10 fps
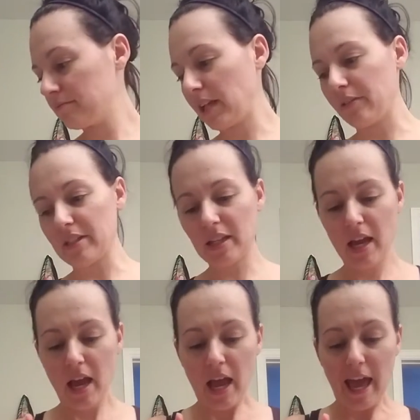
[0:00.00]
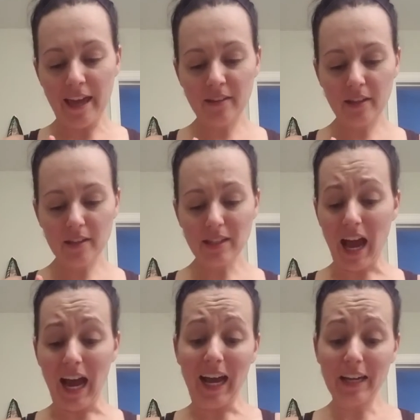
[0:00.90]
Anyways, and this,
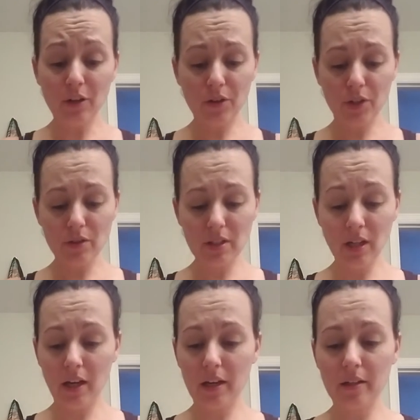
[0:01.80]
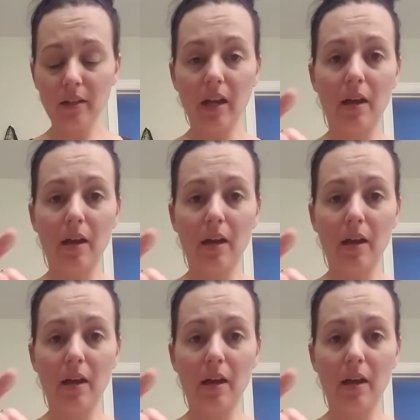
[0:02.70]
I don't use a ton.